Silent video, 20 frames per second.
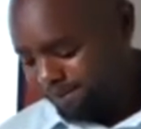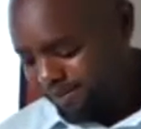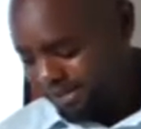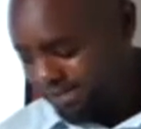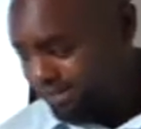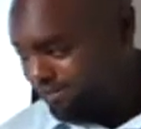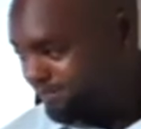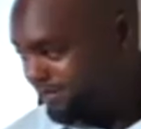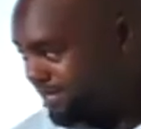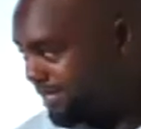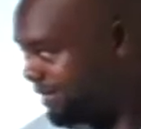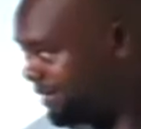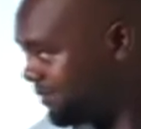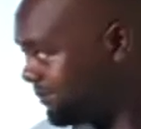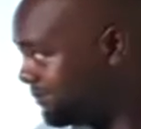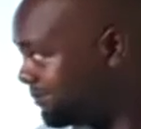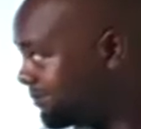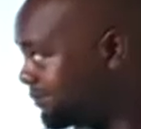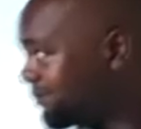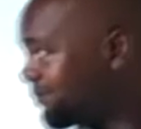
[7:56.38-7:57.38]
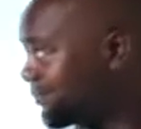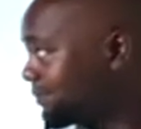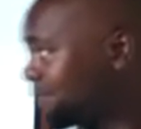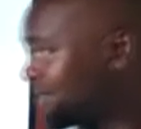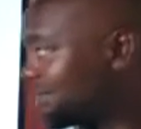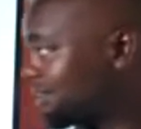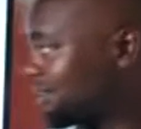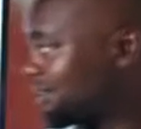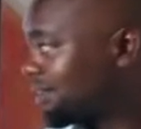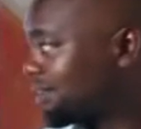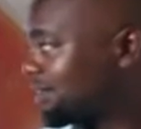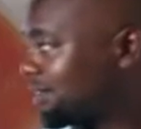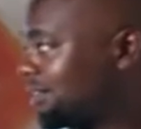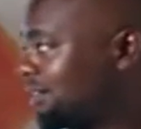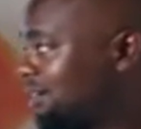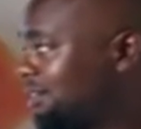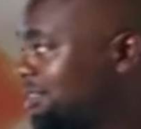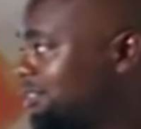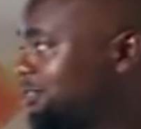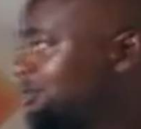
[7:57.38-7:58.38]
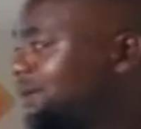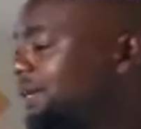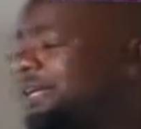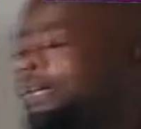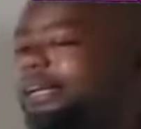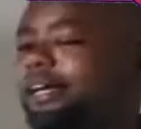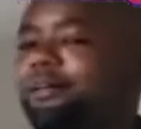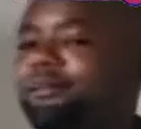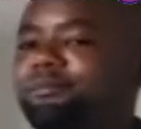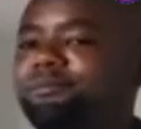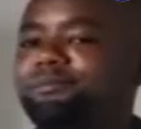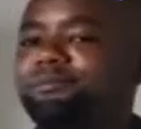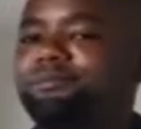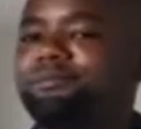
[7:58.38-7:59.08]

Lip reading: Part B is this one here.